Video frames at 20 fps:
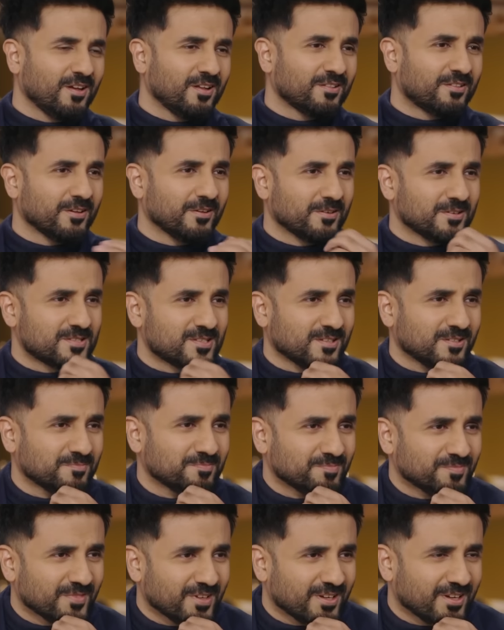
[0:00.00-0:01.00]
theaters
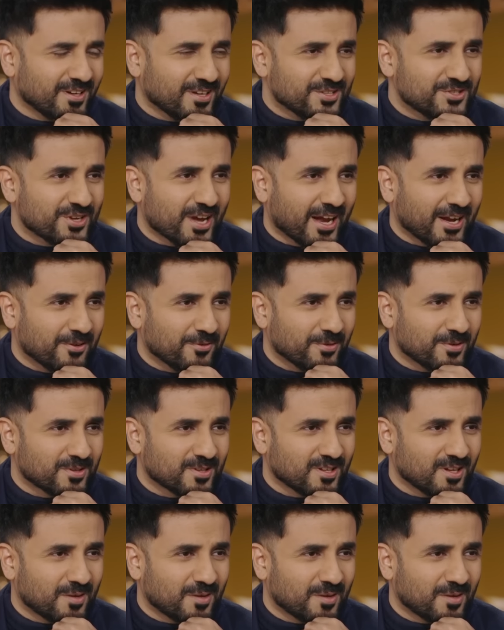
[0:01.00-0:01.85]
in in January.